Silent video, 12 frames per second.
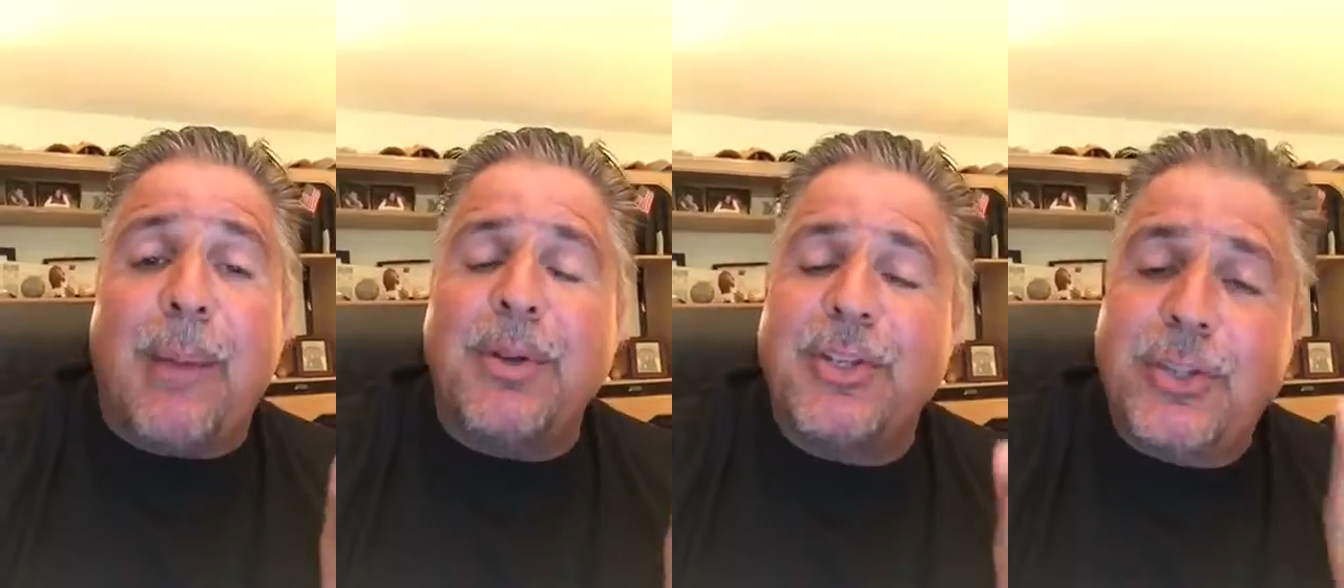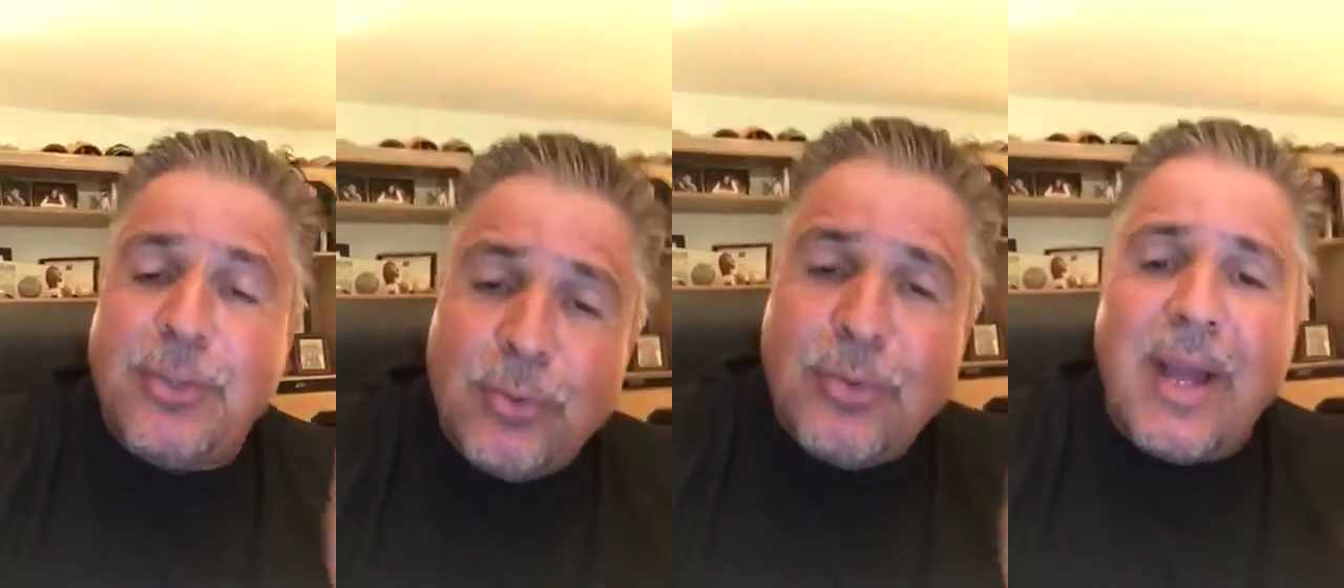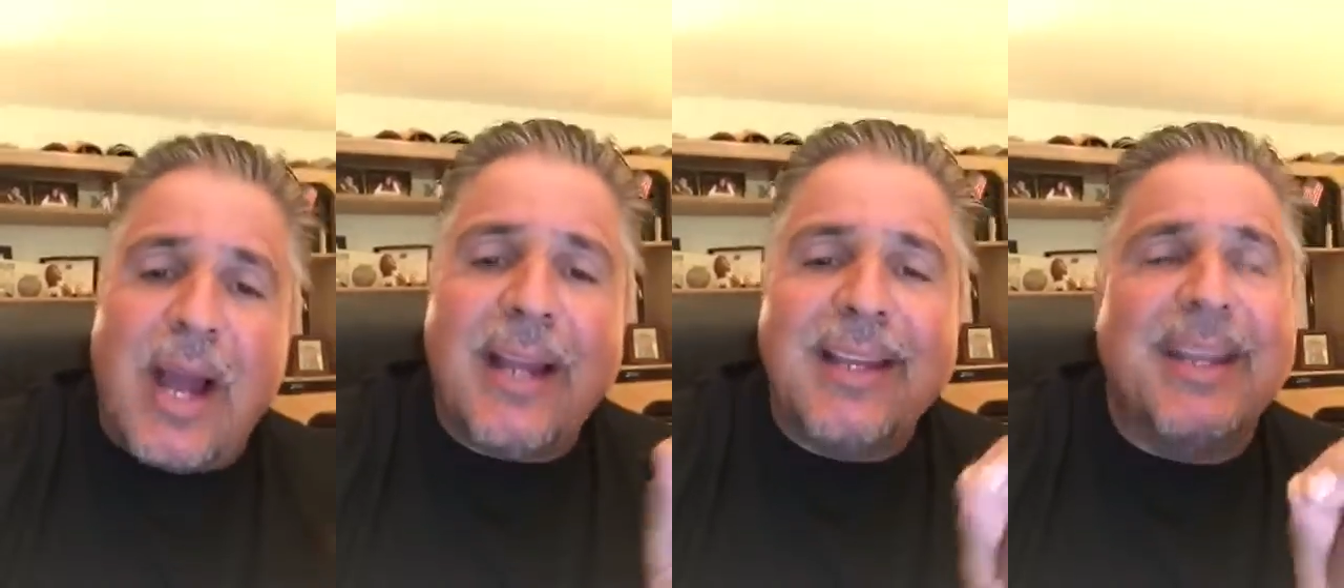But do
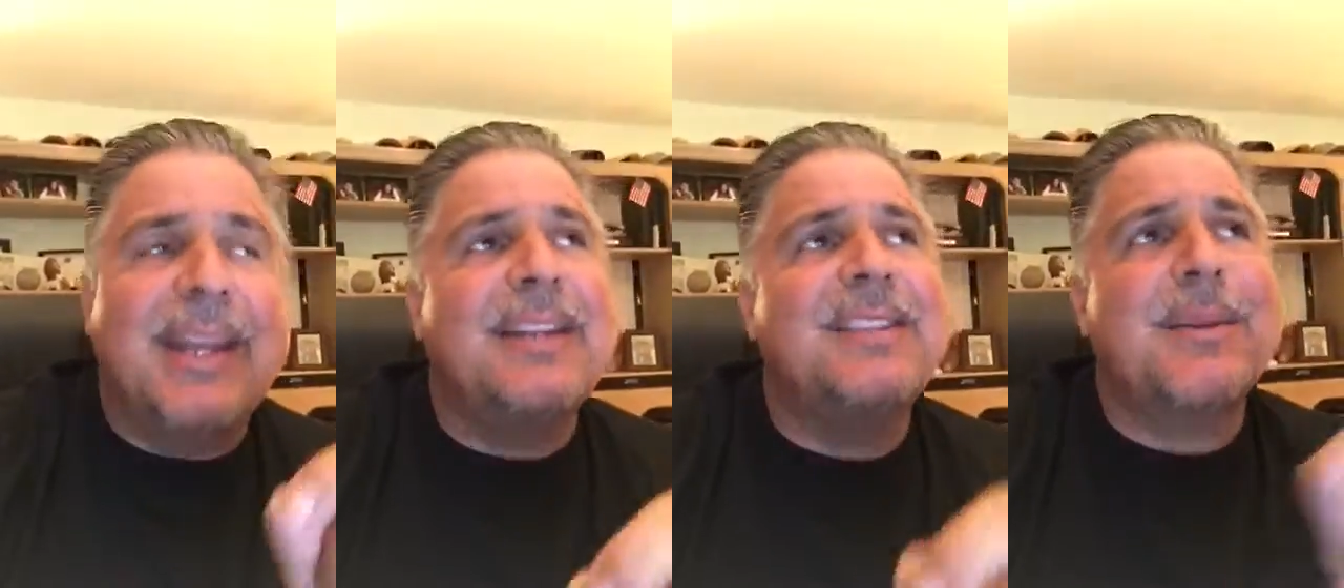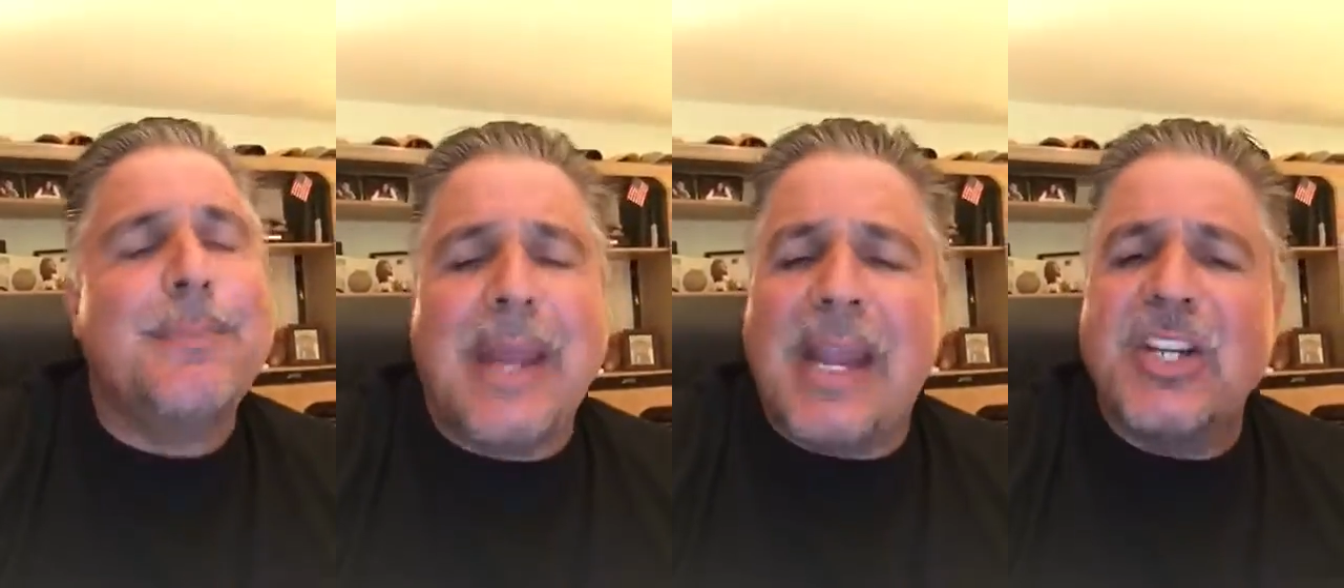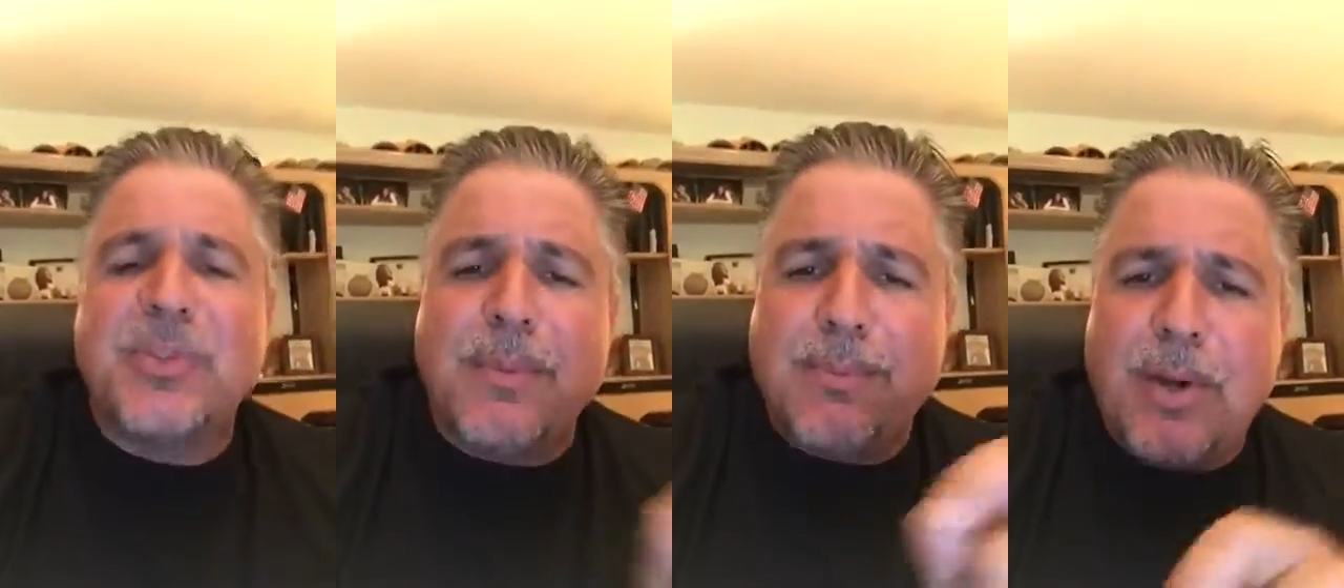not get into
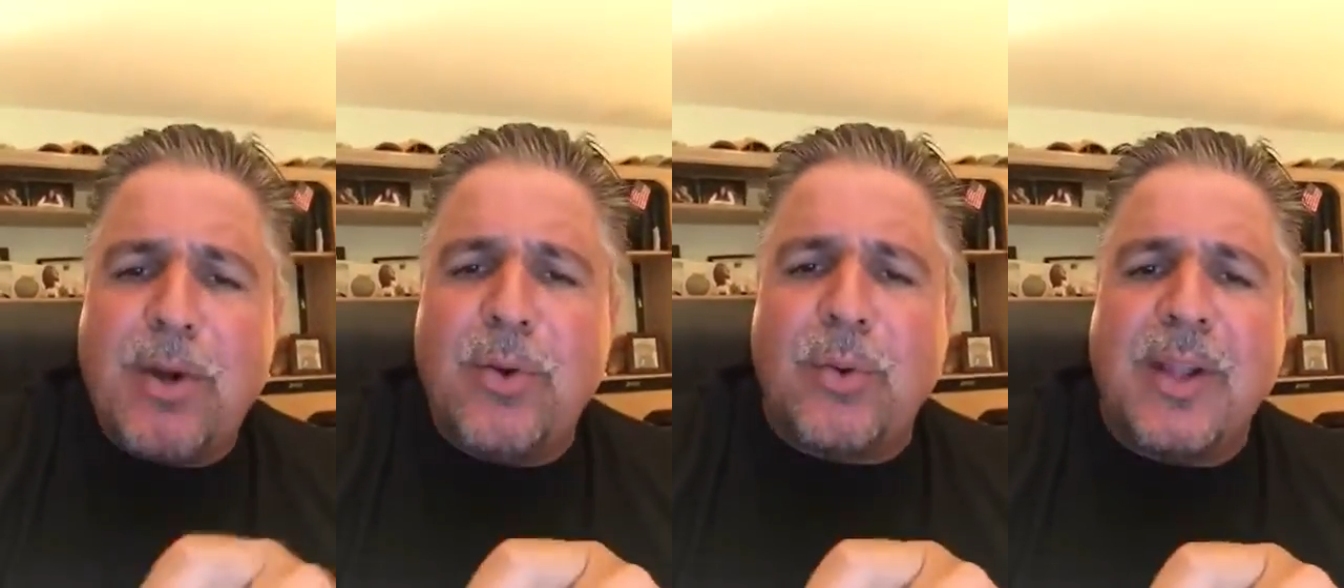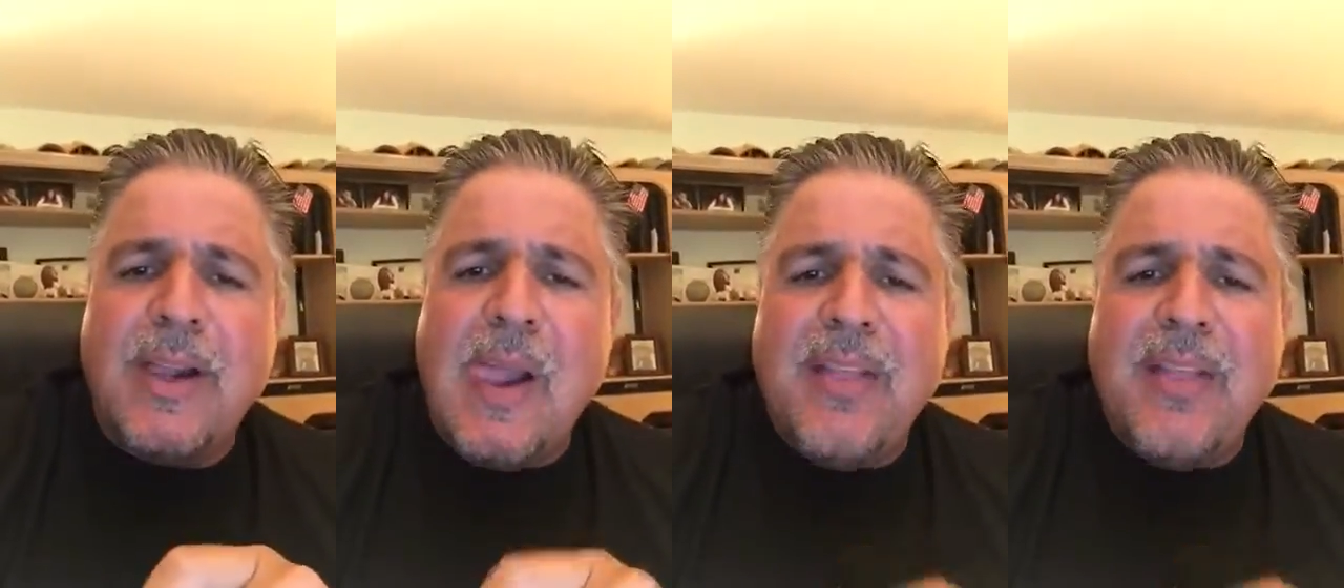management mode.